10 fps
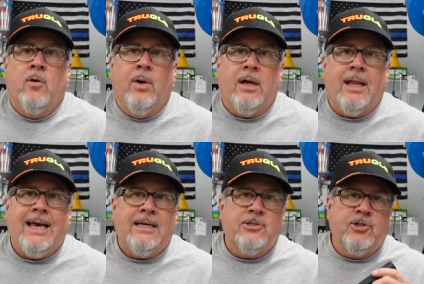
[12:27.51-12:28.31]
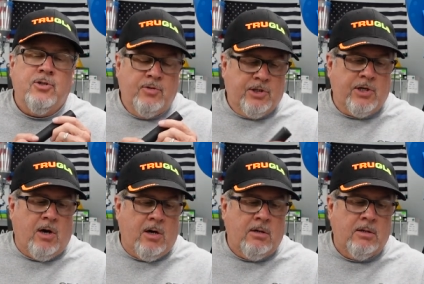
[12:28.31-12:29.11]
Well, as you
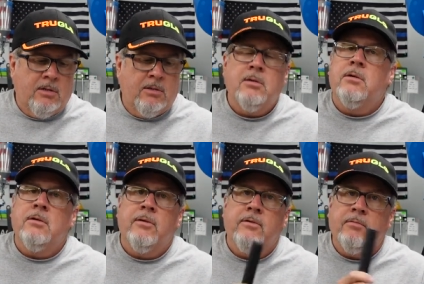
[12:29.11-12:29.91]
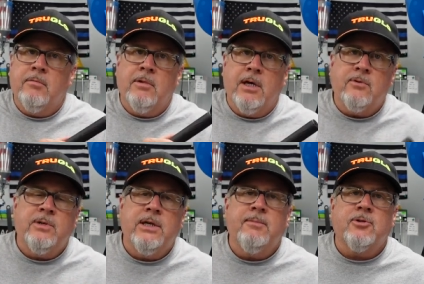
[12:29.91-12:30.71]
saw, as
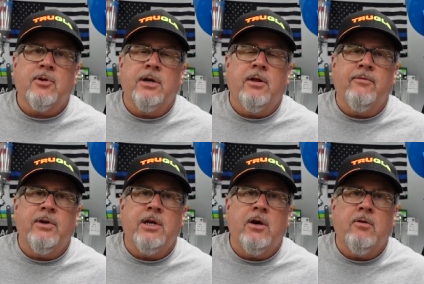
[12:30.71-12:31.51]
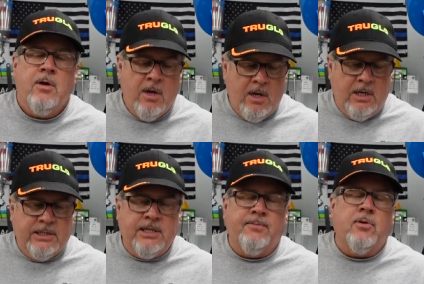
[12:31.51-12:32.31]
we demonstrated on the video,
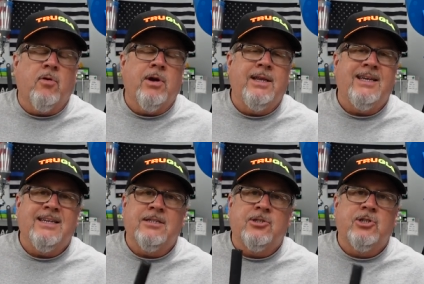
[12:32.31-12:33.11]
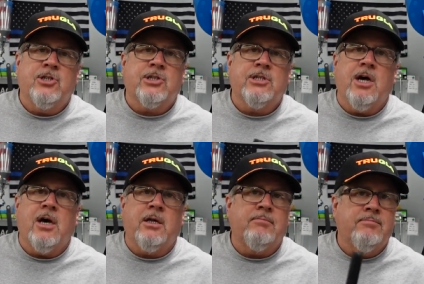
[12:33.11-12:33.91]
Simple Green is just
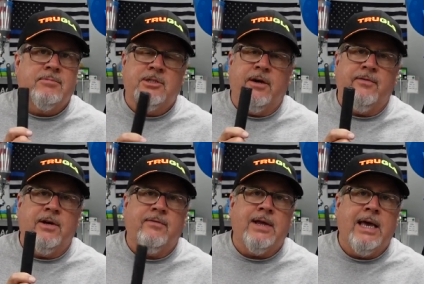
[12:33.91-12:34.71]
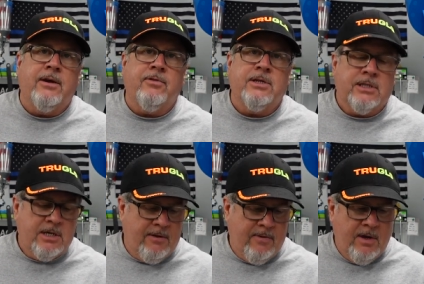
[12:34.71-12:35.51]
not tough enough to handle this
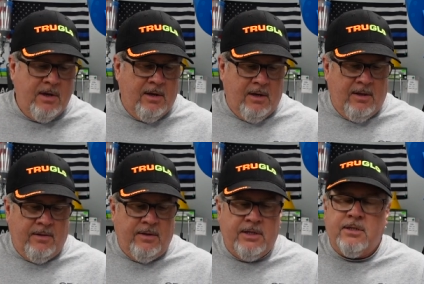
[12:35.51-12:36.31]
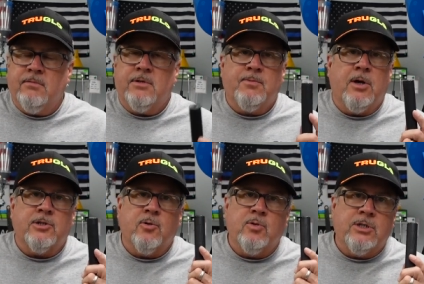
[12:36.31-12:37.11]
stuff. This
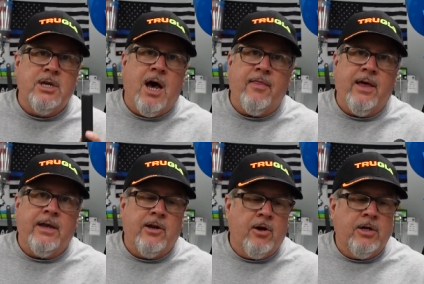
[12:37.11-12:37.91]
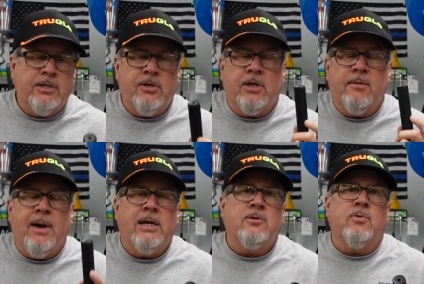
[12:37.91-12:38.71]
suppressor was not that dirty, so you can
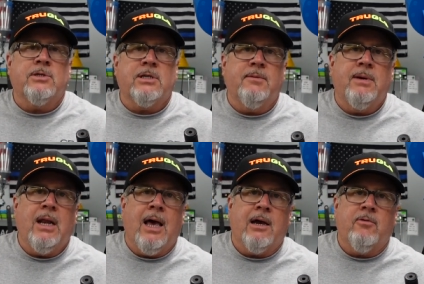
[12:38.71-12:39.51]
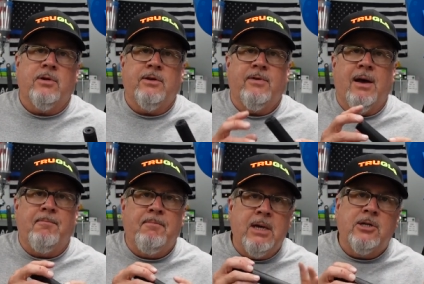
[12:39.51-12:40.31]
imagine what it's going to be like when you've
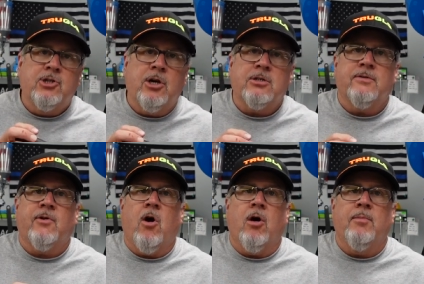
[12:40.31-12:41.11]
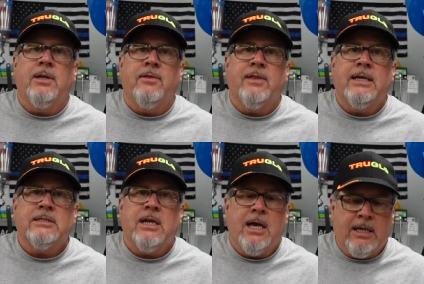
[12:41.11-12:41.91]
got big chunks of carbon and
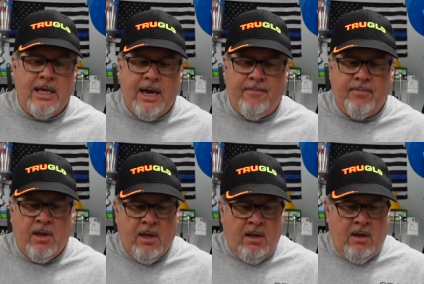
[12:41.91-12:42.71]
things like that.